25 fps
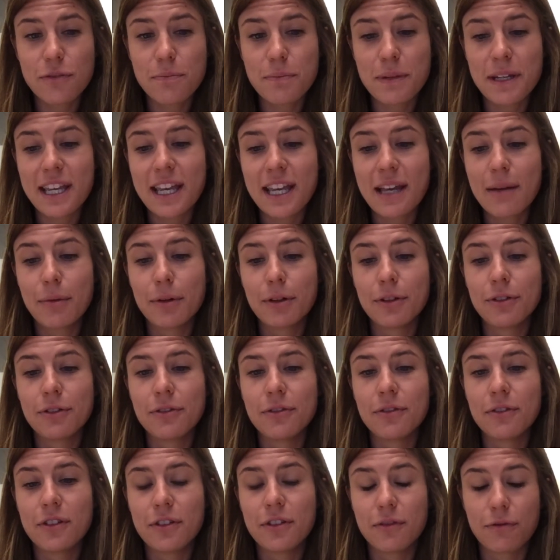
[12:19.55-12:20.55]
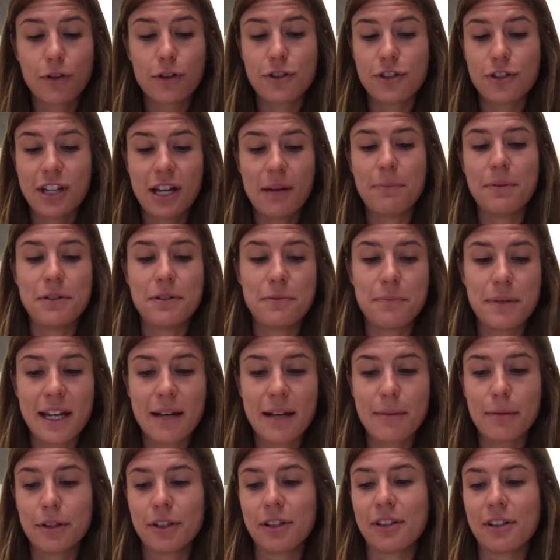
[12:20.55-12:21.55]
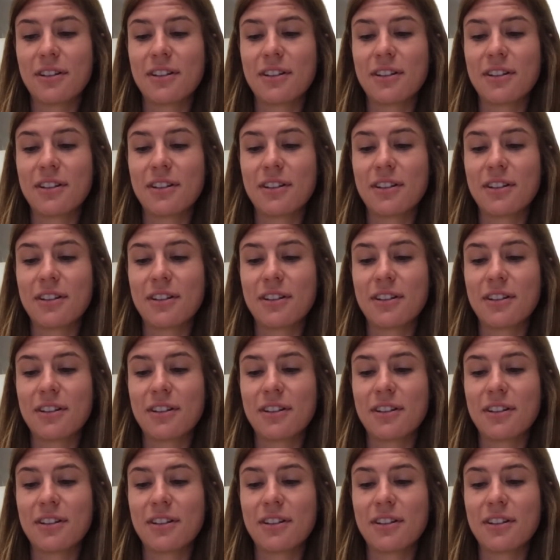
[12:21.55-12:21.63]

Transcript: the first step is being able